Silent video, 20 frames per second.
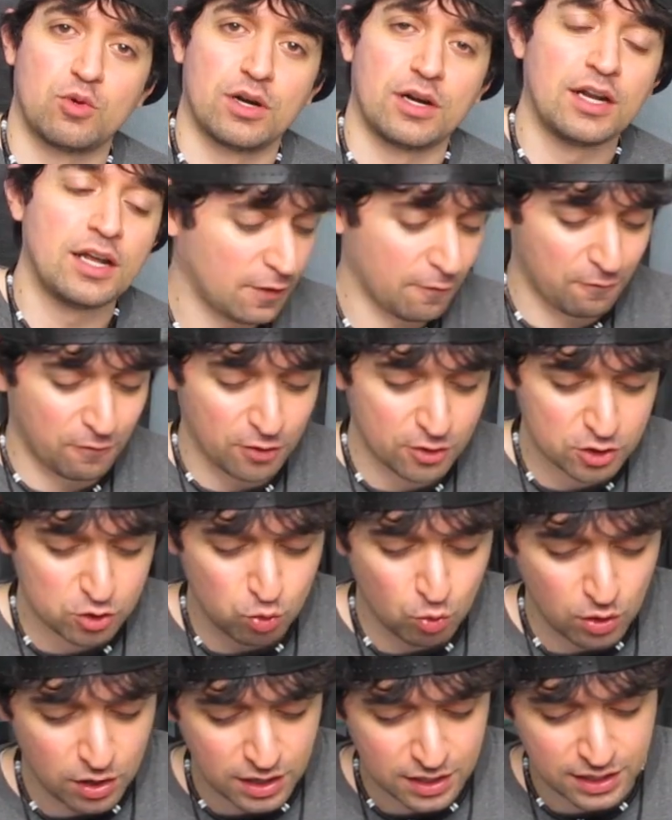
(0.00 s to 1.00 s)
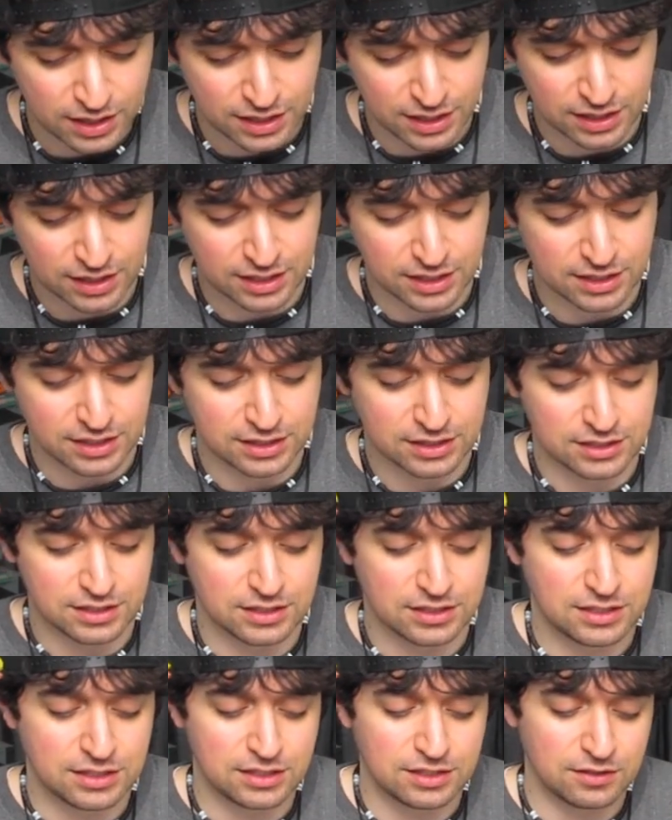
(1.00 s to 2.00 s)
one. The first one
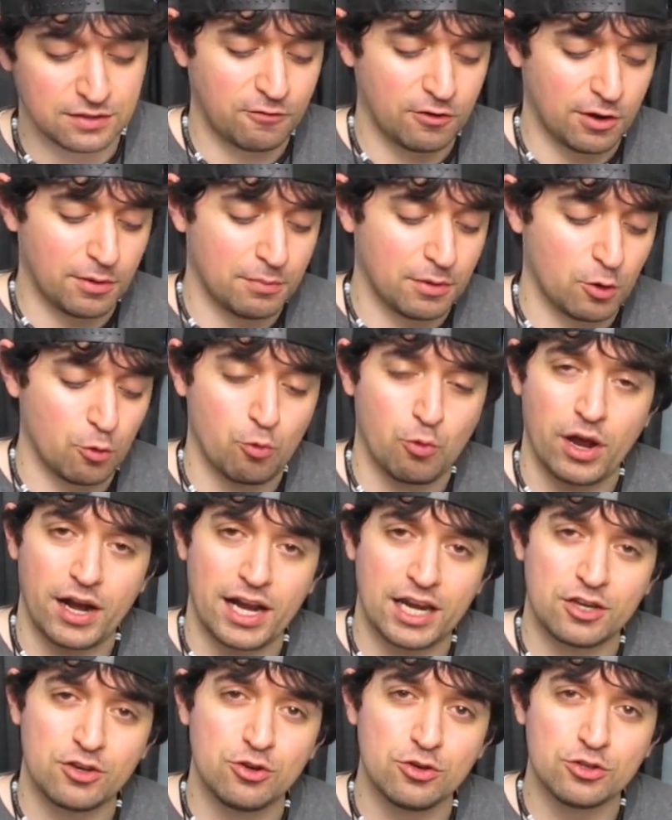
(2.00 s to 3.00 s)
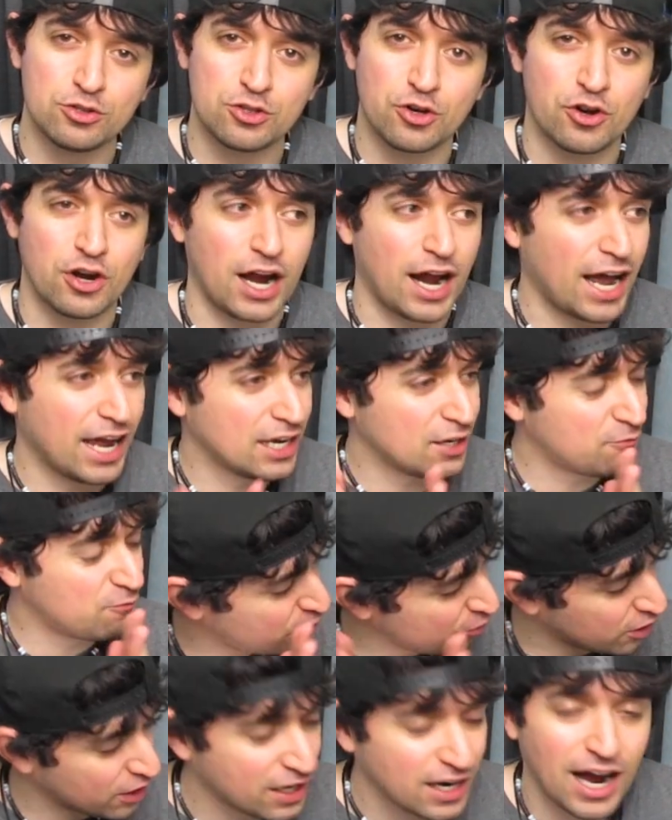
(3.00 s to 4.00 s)
is from a Reddit user. I
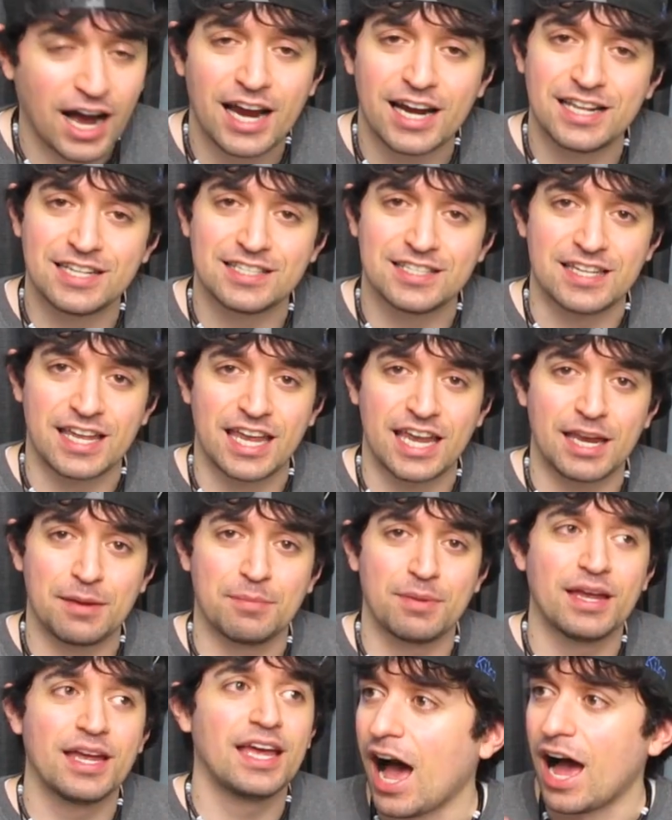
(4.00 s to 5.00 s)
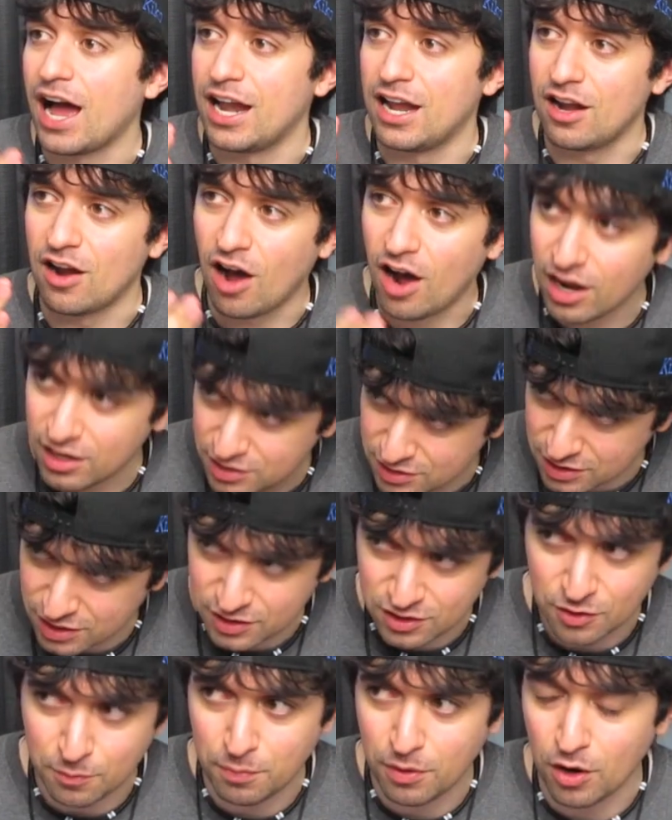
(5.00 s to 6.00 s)
forgot his name. I lost
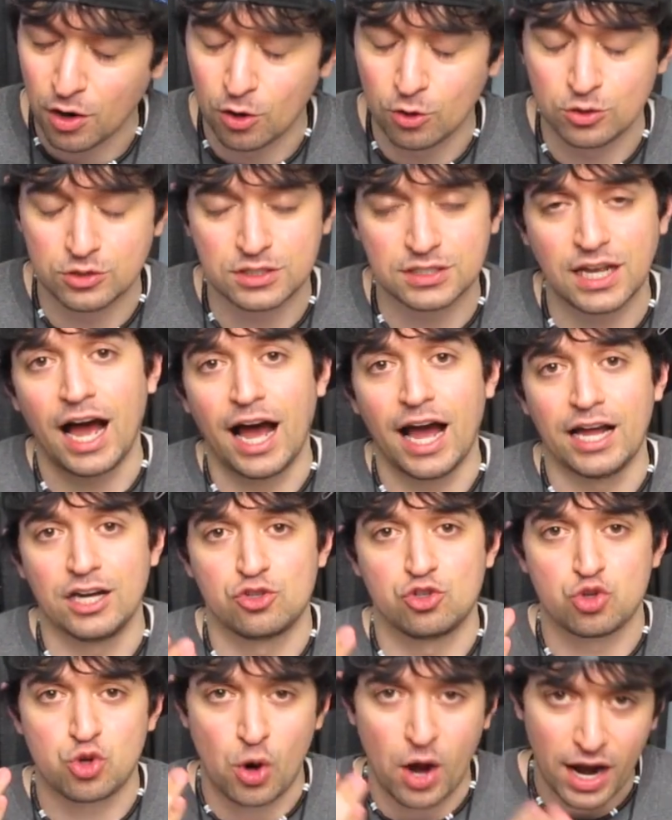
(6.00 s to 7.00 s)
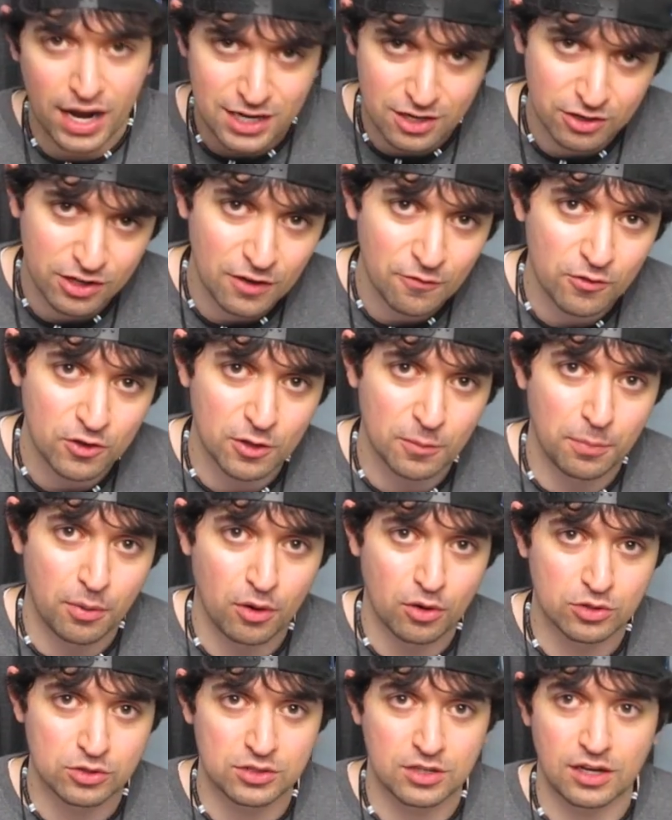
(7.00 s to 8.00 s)
the post. I tried looking for the
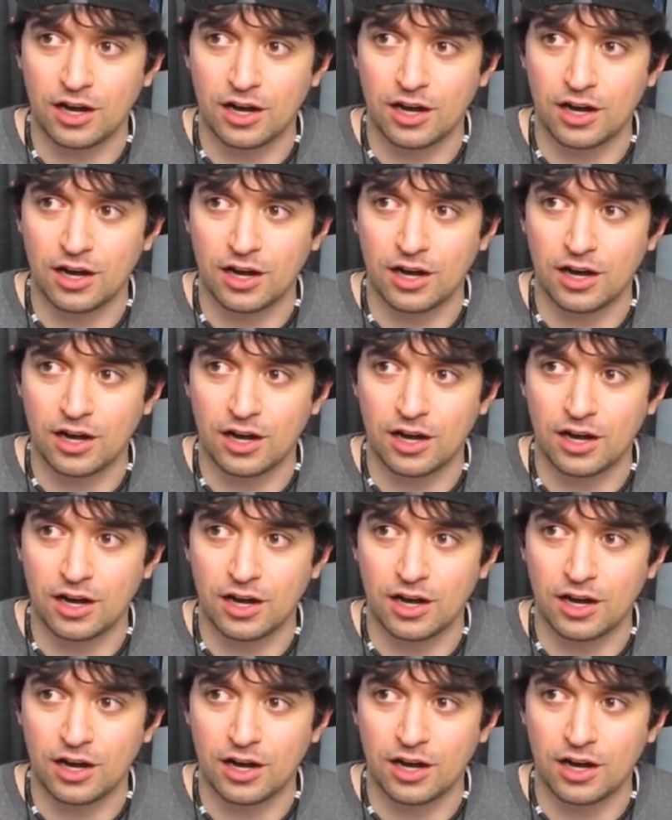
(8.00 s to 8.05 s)
post